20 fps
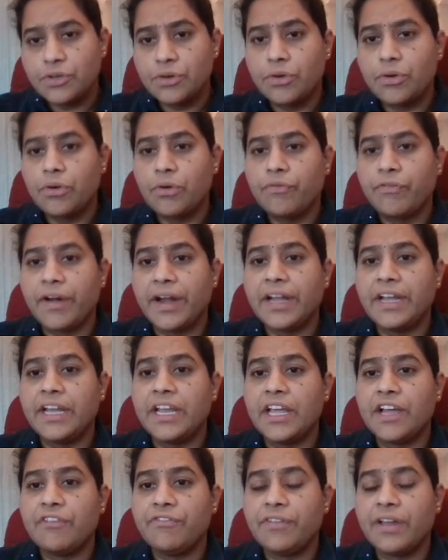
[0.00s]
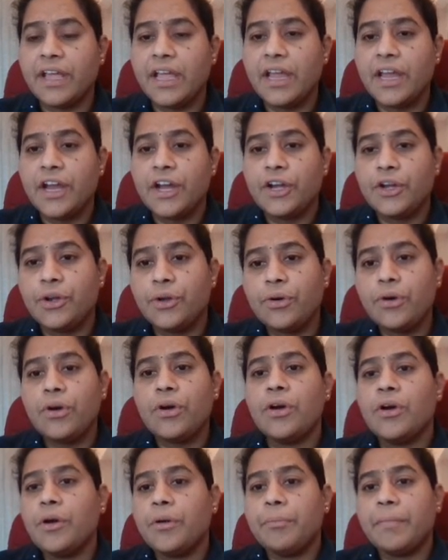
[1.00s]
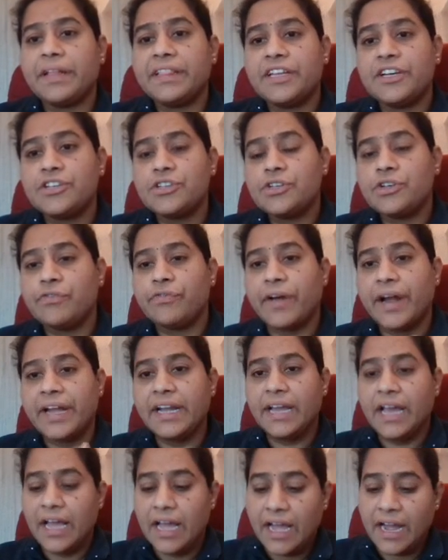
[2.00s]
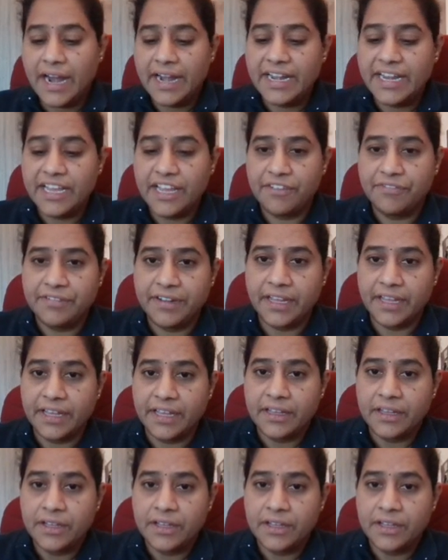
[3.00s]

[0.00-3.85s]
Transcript: to find DFT to methods to find IDFT.